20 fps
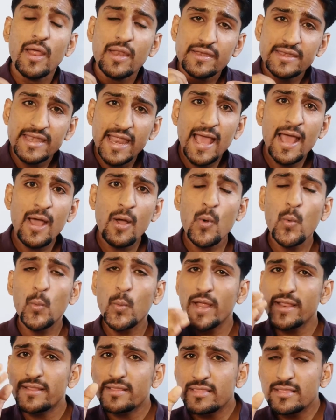now
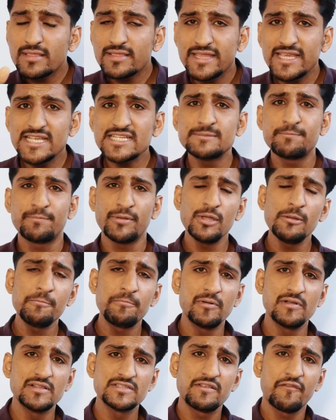when these
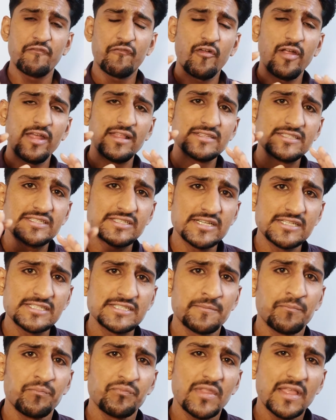pupils, for
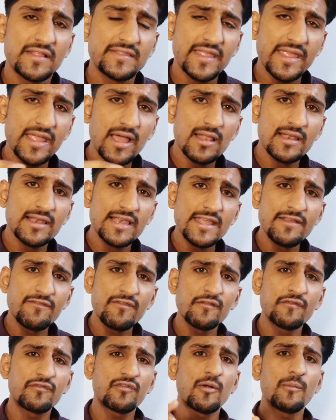instance, they are
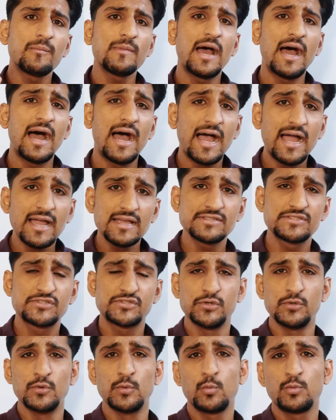leaving from a high
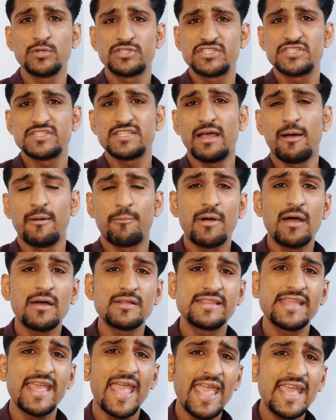school which is
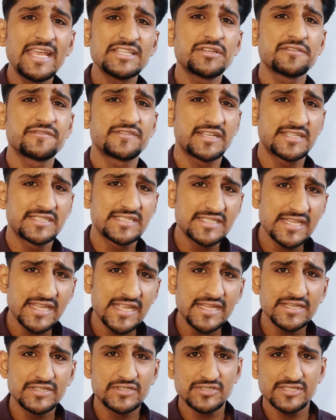about the age of
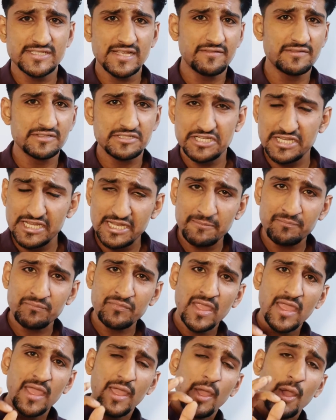16 to 17,
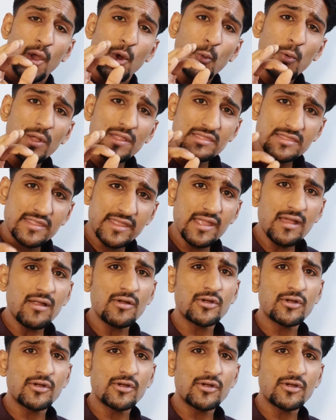when they